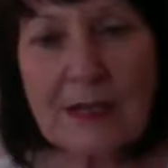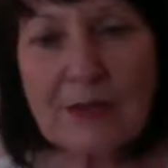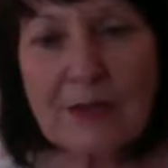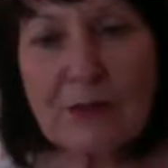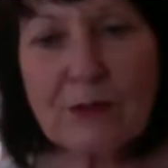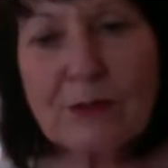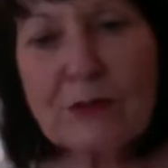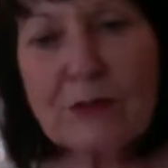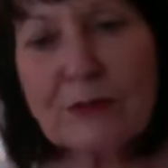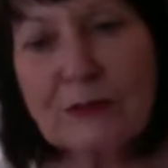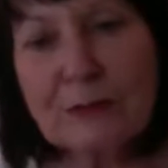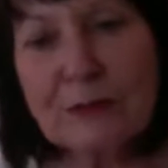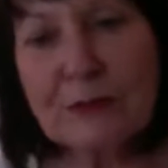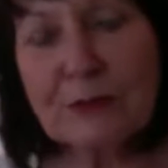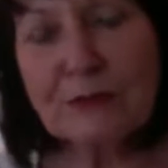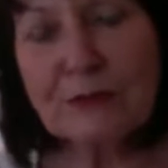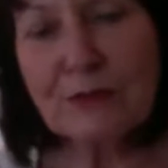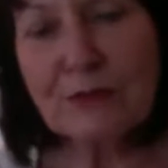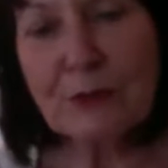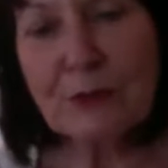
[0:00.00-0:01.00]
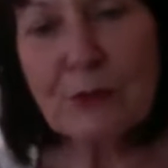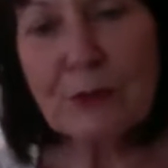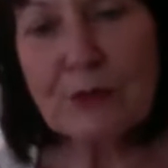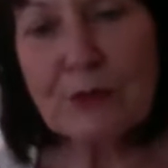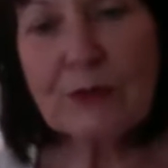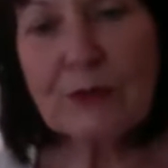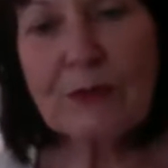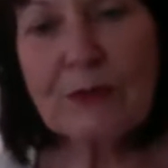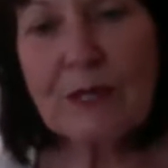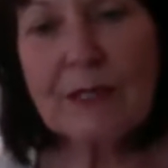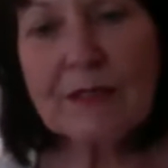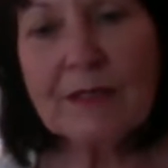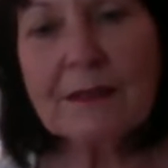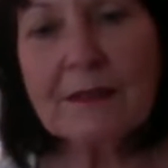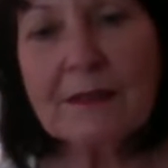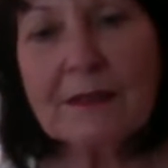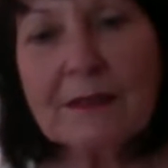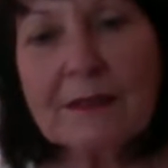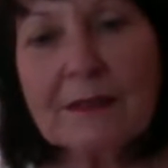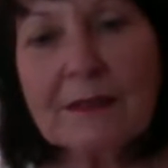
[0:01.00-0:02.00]
movement forward rather
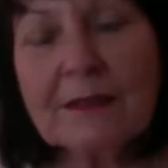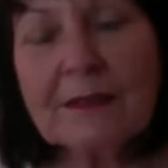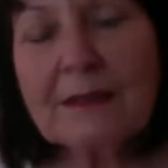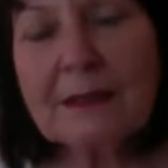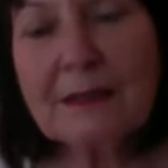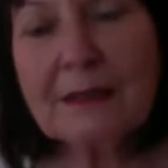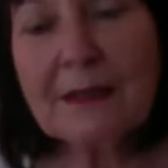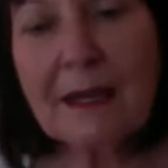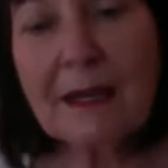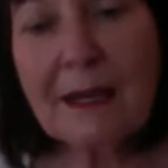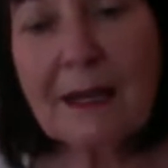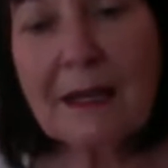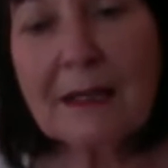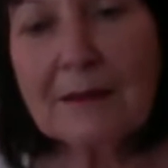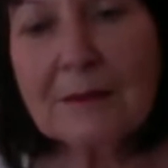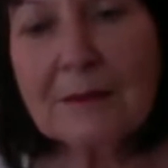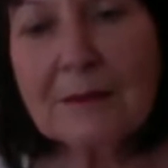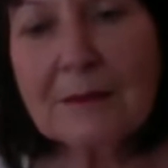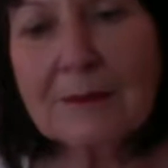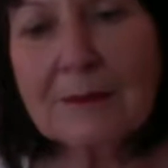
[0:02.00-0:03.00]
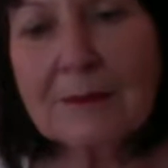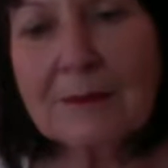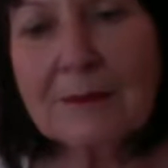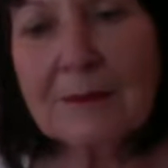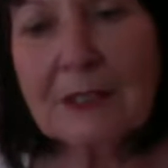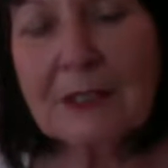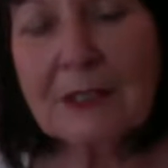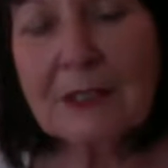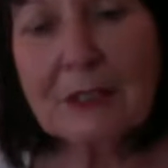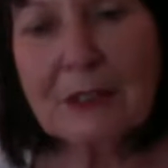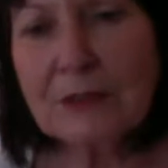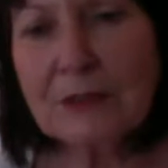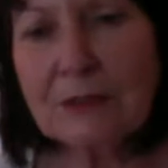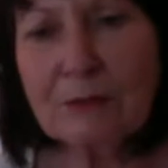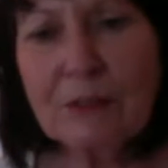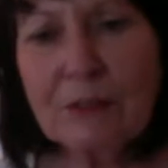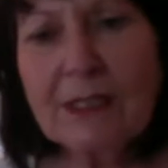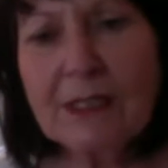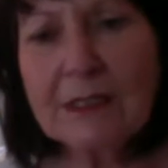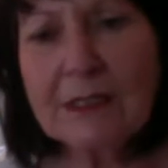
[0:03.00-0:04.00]
than, you
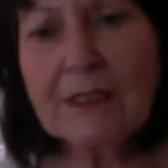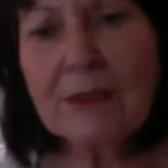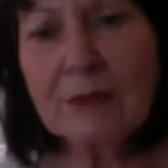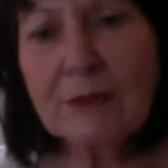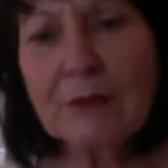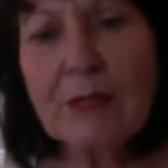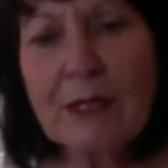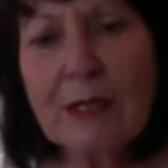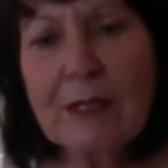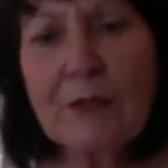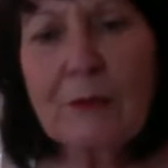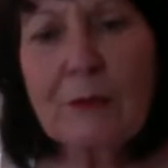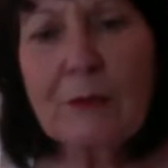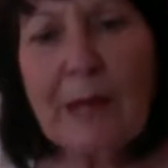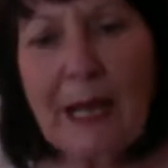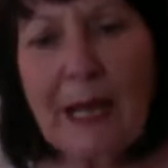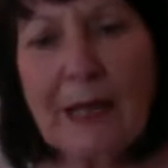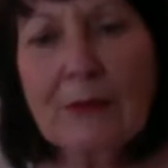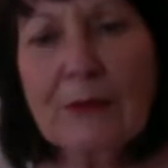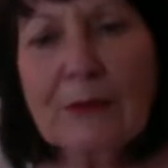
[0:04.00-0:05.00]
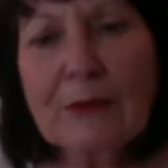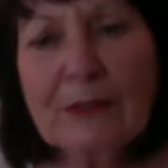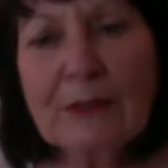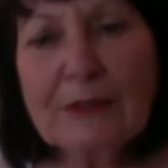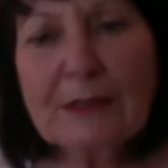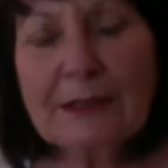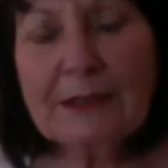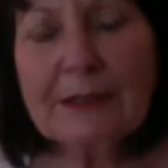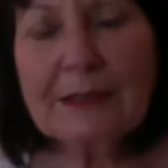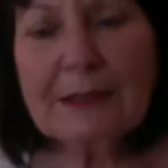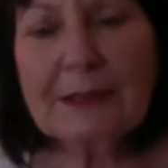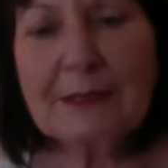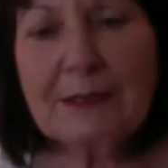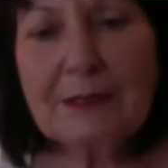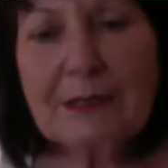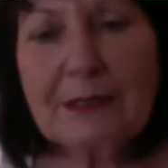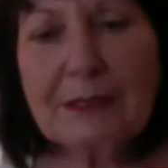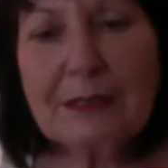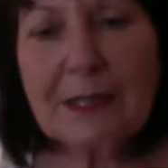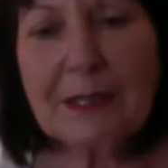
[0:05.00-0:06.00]
really don't want to go backward. You
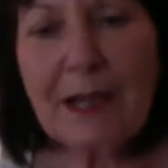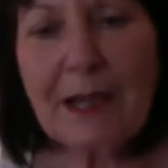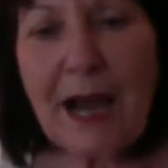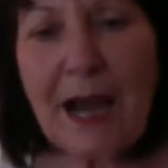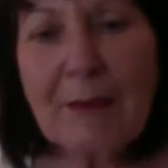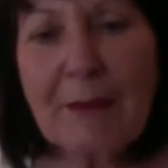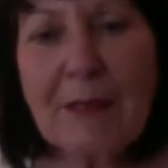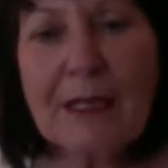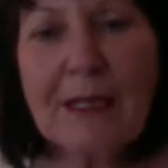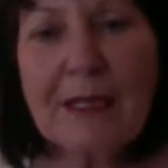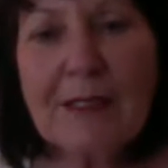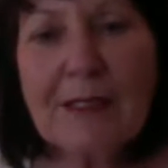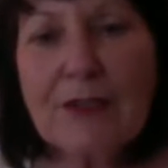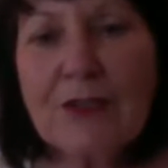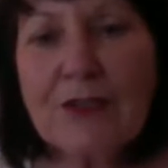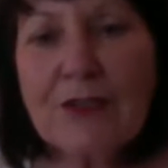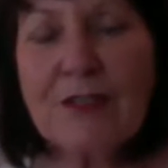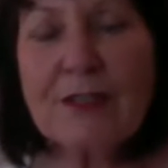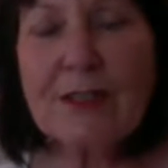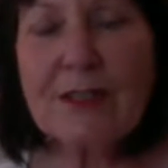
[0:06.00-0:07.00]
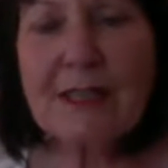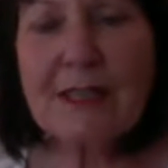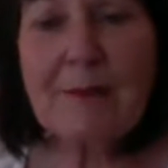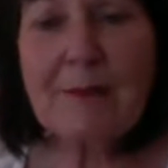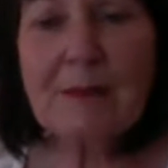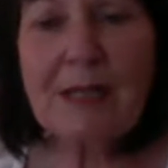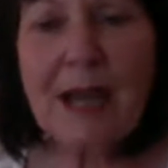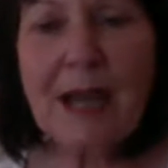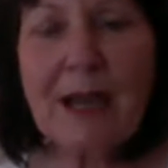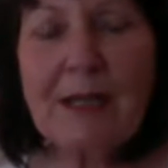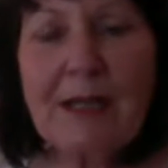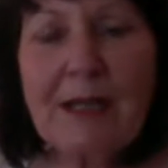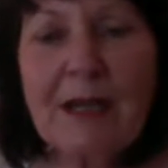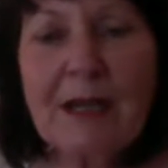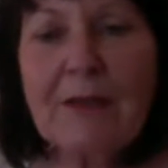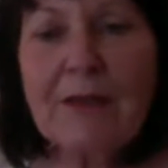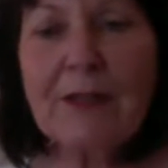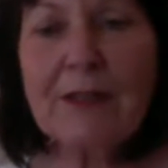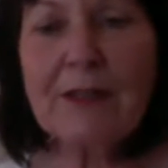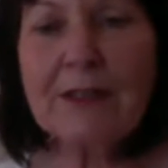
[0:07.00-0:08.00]
can comment on she stepped out on
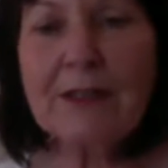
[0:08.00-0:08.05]
the